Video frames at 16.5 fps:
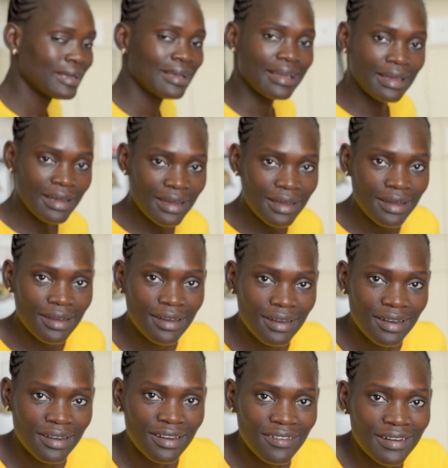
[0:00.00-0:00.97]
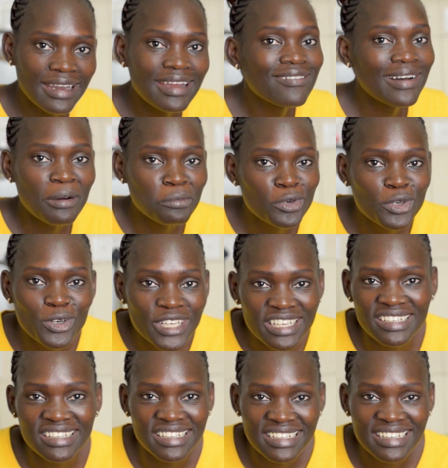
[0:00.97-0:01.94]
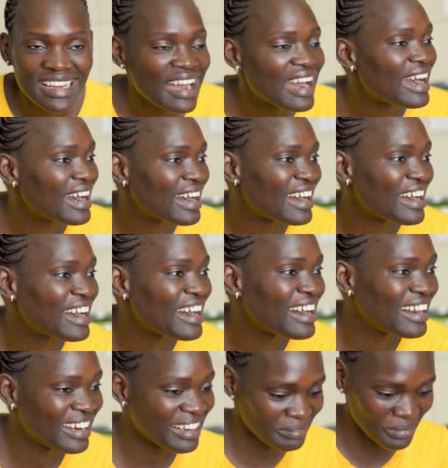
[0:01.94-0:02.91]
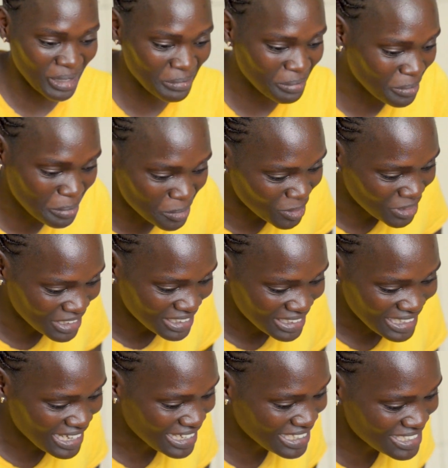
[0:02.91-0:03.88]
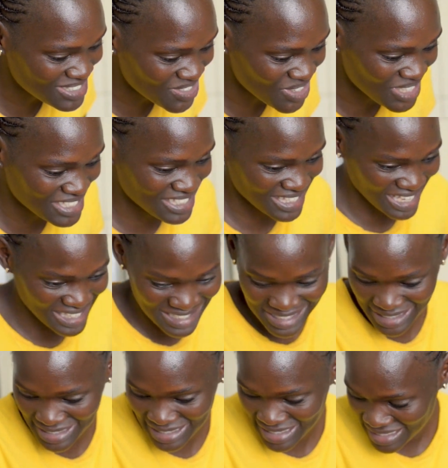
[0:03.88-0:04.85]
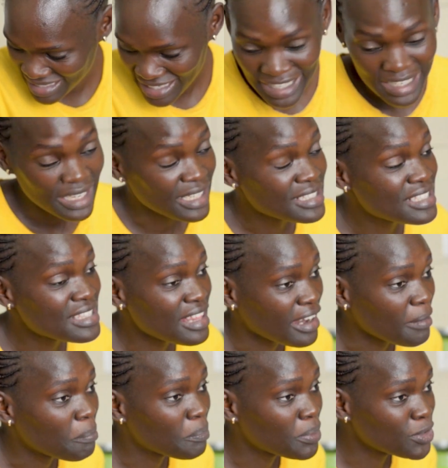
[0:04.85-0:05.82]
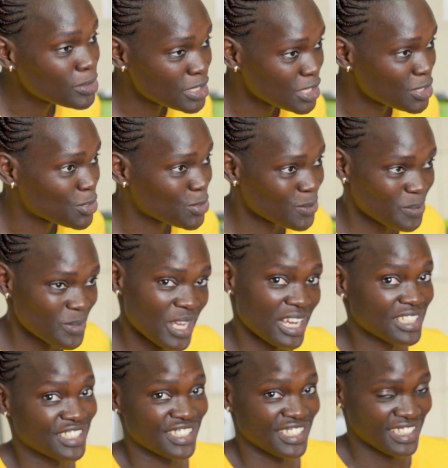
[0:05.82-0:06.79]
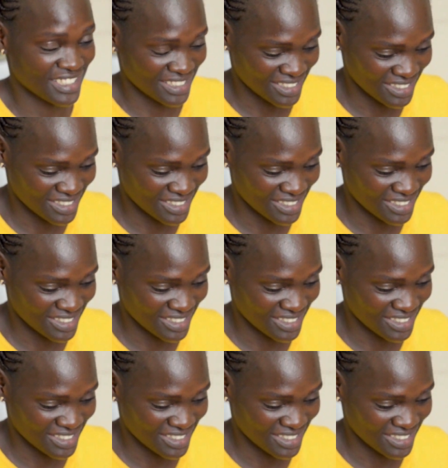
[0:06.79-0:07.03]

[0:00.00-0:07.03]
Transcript: Huh? Whenever I'm cooking, my people, I get so excited. It's therapeutic to me actually.